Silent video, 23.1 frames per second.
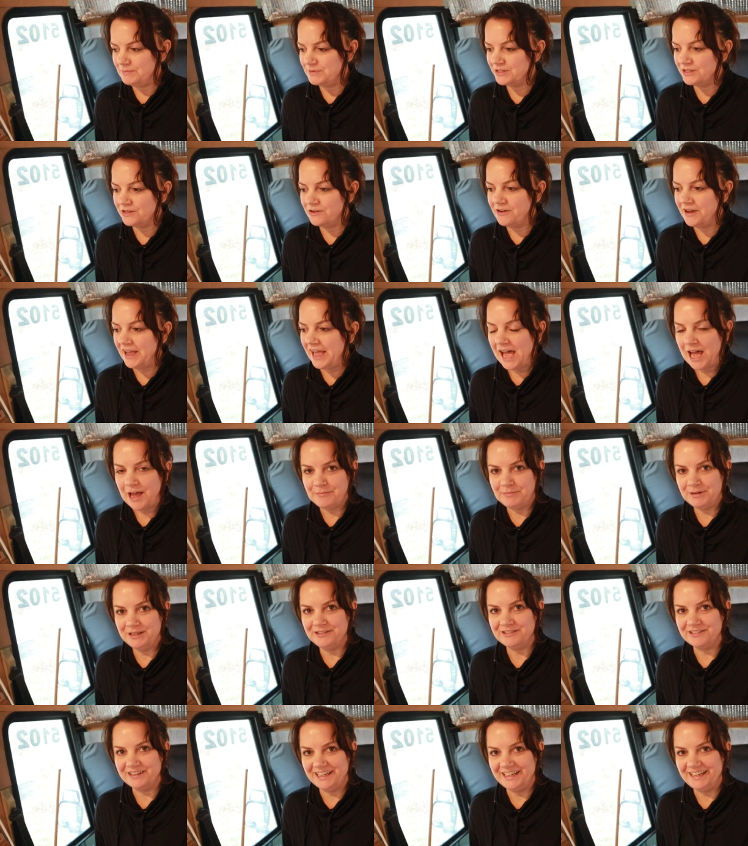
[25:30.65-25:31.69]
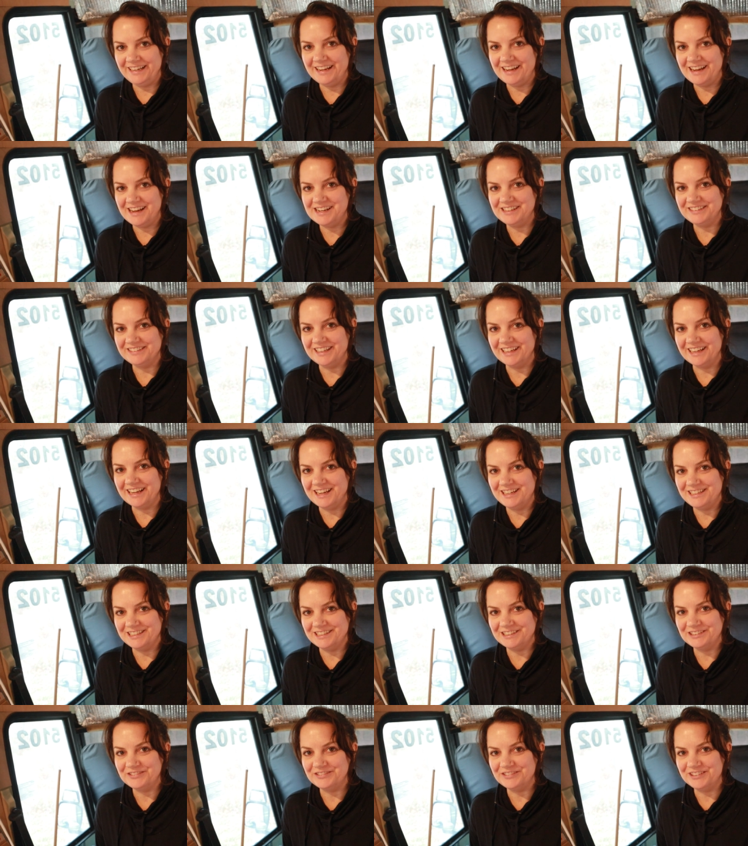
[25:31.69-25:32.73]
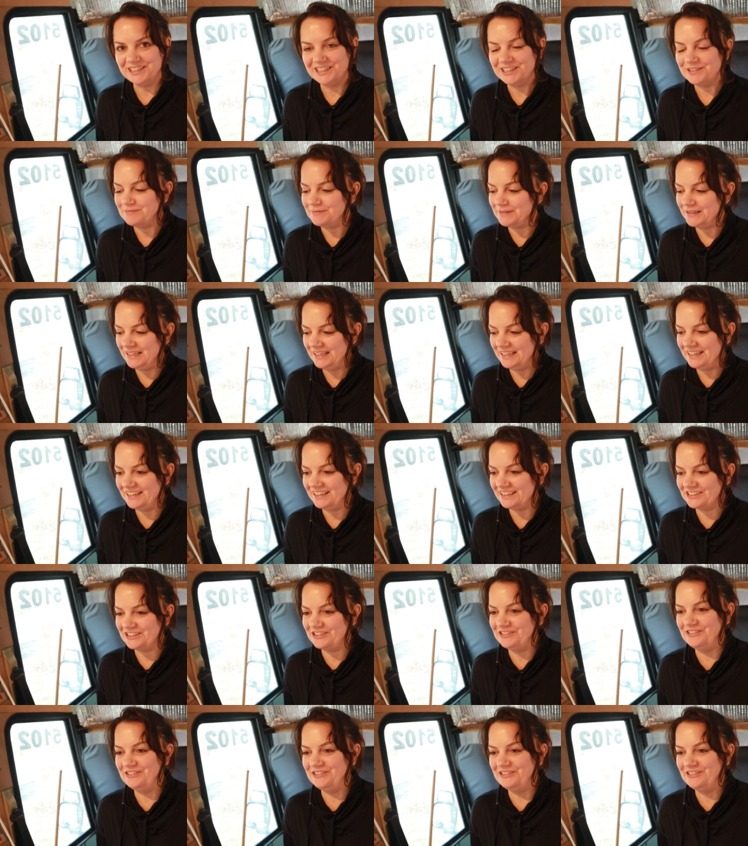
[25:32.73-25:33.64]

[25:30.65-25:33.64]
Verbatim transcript: I'm so happy right now. Like, I just want to be here